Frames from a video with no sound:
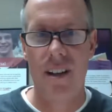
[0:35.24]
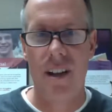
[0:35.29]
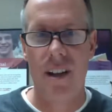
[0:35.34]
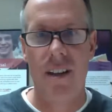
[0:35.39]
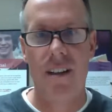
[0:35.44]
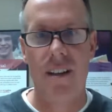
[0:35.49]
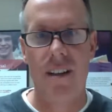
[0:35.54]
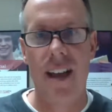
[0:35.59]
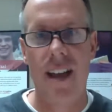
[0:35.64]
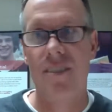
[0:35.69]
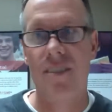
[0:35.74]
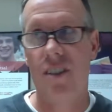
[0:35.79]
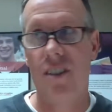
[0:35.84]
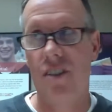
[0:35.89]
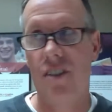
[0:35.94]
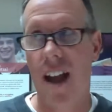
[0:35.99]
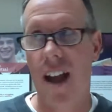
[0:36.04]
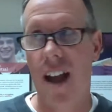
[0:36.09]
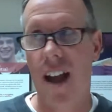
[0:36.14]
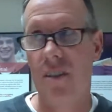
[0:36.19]
That's a
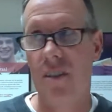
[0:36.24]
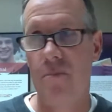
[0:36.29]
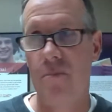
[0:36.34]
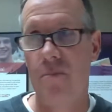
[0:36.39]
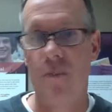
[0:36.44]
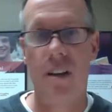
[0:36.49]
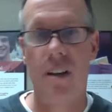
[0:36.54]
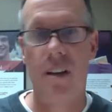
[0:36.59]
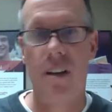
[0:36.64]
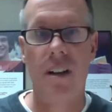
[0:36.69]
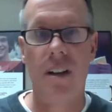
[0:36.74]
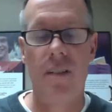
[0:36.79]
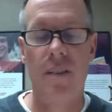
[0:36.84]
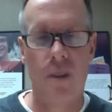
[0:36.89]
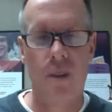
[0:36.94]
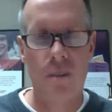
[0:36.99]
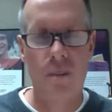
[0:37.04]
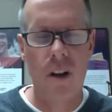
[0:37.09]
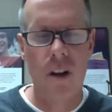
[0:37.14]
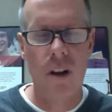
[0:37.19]
child's ability for
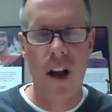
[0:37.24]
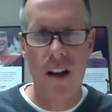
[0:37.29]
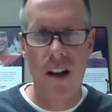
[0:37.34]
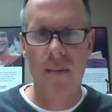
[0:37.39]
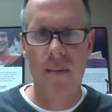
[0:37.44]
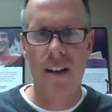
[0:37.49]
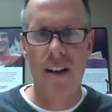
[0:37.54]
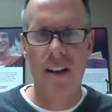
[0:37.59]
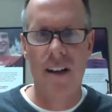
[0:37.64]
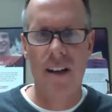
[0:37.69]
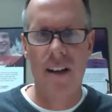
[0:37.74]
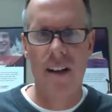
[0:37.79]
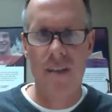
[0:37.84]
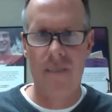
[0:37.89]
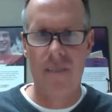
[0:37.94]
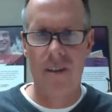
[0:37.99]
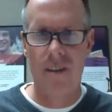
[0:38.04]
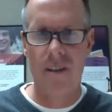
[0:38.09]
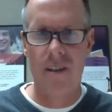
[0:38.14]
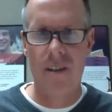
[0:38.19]
prolonged mental
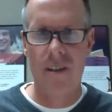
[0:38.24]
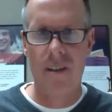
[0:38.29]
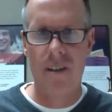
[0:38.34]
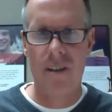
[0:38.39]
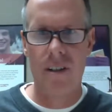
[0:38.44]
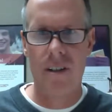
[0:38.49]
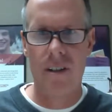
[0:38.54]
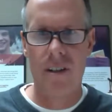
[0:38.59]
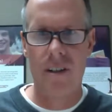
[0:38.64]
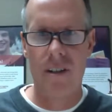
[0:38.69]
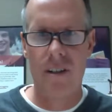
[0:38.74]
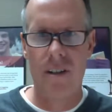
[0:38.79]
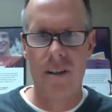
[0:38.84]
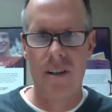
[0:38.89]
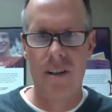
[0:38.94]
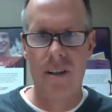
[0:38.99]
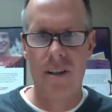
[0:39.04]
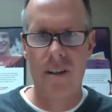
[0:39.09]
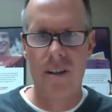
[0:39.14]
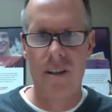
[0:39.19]
effort on
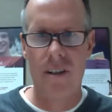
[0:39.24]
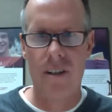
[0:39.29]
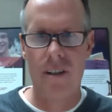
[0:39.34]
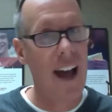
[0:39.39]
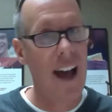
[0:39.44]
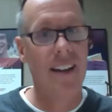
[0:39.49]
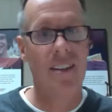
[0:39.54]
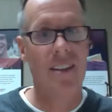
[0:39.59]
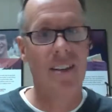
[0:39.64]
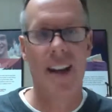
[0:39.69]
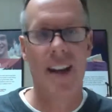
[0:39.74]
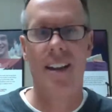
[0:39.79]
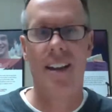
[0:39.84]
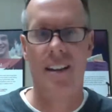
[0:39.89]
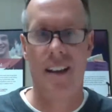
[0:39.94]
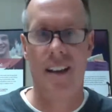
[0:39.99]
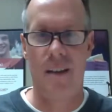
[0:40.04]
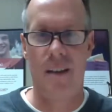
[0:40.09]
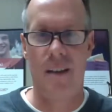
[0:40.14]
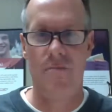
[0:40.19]
something not exciting to
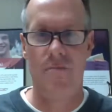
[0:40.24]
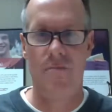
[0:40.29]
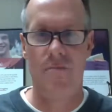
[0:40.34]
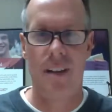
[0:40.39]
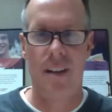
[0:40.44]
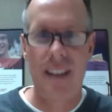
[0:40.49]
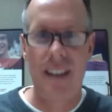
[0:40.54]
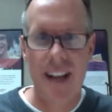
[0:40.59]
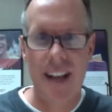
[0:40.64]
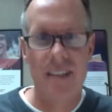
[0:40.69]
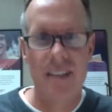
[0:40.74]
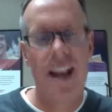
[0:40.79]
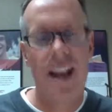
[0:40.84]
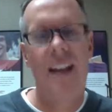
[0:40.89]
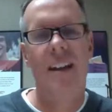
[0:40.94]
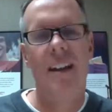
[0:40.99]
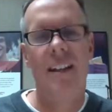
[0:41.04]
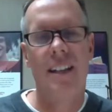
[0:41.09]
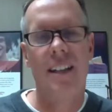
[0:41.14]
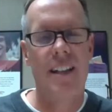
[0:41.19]
them. And that's
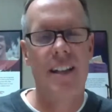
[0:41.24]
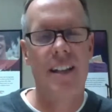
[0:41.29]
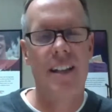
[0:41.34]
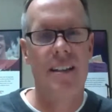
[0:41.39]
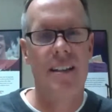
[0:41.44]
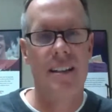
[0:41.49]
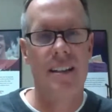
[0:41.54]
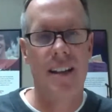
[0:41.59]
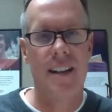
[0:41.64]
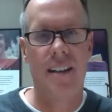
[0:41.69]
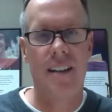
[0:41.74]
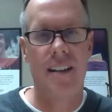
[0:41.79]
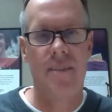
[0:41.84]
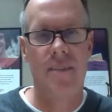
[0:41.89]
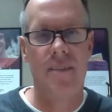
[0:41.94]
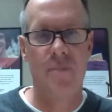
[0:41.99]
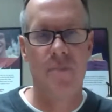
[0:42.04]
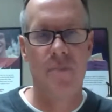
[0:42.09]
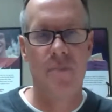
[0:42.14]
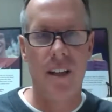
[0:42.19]
kind of the key
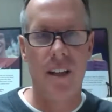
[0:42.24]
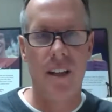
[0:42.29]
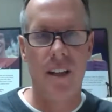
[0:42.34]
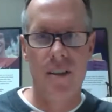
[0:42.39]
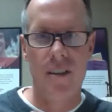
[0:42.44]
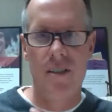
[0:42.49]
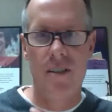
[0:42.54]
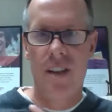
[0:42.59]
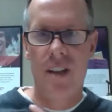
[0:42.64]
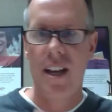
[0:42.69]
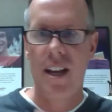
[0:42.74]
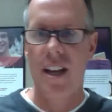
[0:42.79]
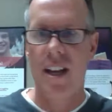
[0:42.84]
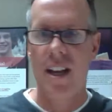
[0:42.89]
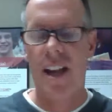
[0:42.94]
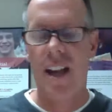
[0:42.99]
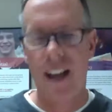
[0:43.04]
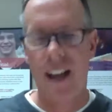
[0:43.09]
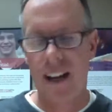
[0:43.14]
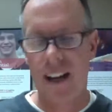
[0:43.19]
distinctive, because
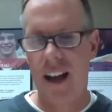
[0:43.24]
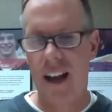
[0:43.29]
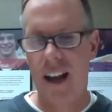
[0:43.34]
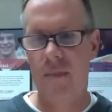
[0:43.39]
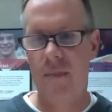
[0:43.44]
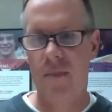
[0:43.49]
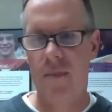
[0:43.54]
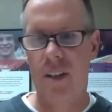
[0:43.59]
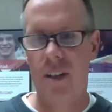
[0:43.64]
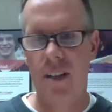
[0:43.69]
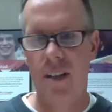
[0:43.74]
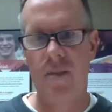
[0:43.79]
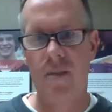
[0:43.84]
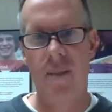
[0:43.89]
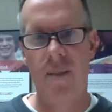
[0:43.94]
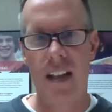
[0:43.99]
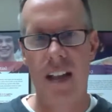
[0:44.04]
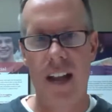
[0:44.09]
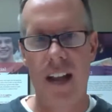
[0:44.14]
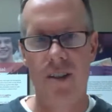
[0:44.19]
a lot of times kids will have
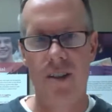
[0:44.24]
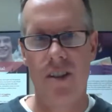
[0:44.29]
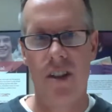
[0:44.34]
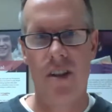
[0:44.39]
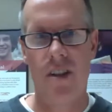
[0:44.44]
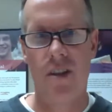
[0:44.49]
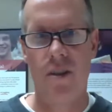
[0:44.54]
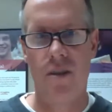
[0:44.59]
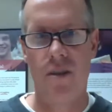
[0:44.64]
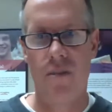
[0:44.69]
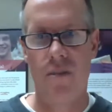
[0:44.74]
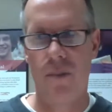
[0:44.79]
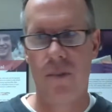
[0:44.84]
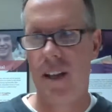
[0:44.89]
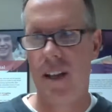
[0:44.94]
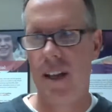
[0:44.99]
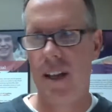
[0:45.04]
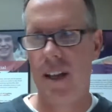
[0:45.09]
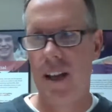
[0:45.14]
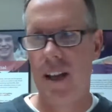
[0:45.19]
attention issues,
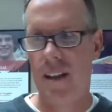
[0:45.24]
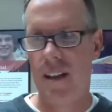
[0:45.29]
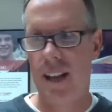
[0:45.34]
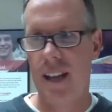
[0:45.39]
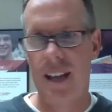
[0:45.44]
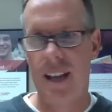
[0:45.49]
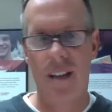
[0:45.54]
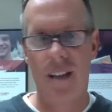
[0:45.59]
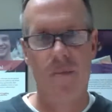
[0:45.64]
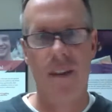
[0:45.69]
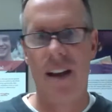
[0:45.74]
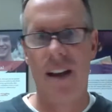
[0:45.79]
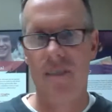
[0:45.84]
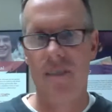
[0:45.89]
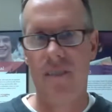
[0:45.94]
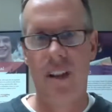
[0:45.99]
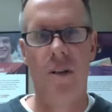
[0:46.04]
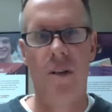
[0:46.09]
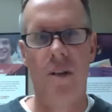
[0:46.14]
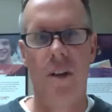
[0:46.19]
but they can be on
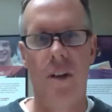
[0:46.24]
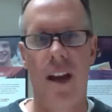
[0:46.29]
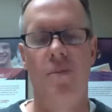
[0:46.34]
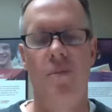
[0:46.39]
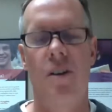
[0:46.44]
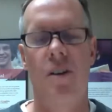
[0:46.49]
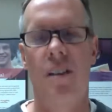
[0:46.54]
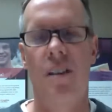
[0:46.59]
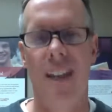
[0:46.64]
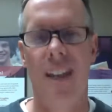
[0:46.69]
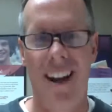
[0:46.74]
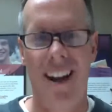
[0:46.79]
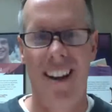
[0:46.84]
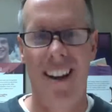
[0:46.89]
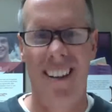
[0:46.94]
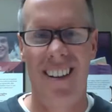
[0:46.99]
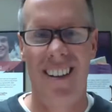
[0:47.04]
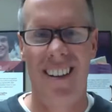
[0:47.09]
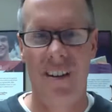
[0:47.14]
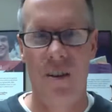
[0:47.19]
video games all day,
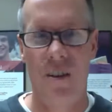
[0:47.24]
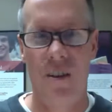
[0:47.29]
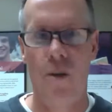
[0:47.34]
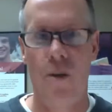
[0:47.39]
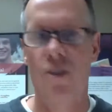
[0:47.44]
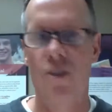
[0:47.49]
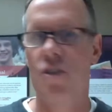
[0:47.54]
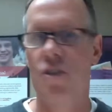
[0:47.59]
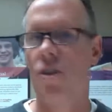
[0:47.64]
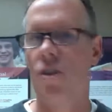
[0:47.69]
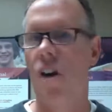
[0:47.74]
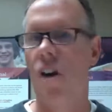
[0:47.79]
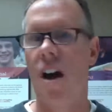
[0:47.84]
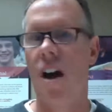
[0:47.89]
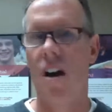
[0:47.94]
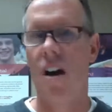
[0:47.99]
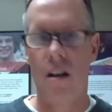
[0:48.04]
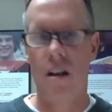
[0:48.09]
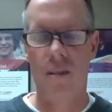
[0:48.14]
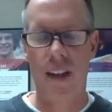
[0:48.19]
or draw
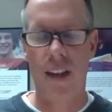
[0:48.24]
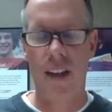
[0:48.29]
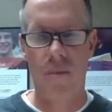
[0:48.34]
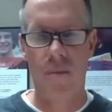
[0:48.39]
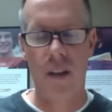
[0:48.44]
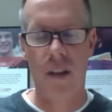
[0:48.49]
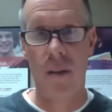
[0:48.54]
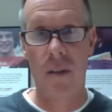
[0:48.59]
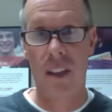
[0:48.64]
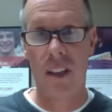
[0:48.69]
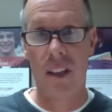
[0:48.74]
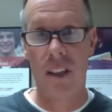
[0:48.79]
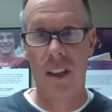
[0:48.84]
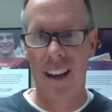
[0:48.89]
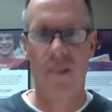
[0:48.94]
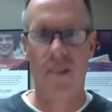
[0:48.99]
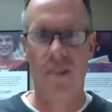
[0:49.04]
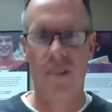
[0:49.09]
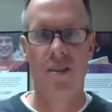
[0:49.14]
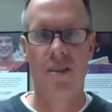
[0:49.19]
all day, or play with
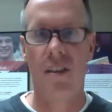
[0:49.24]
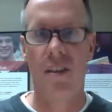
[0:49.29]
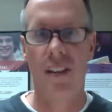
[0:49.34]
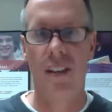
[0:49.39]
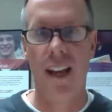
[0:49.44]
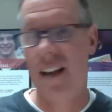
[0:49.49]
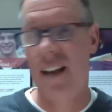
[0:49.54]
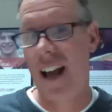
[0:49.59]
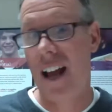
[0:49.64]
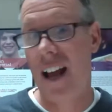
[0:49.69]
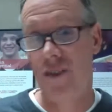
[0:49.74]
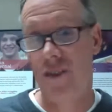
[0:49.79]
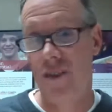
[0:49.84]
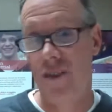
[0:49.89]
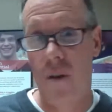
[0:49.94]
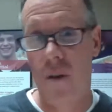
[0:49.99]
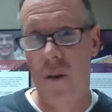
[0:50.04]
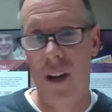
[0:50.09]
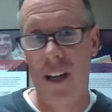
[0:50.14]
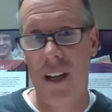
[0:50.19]
Legos all day and not
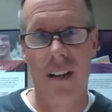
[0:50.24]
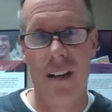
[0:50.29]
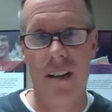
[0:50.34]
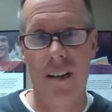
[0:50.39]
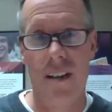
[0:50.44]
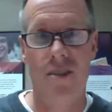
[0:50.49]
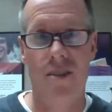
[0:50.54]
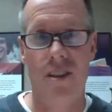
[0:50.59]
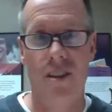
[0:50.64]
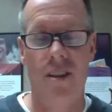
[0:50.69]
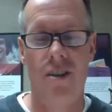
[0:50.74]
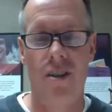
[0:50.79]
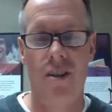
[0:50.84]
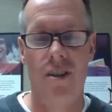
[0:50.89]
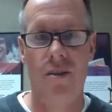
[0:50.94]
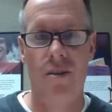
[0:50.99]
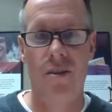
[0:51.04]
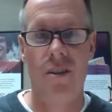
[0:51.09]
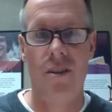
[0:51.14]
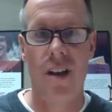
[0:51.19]
show any attention
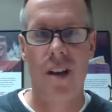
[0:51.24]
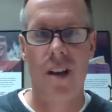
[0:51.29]
issues.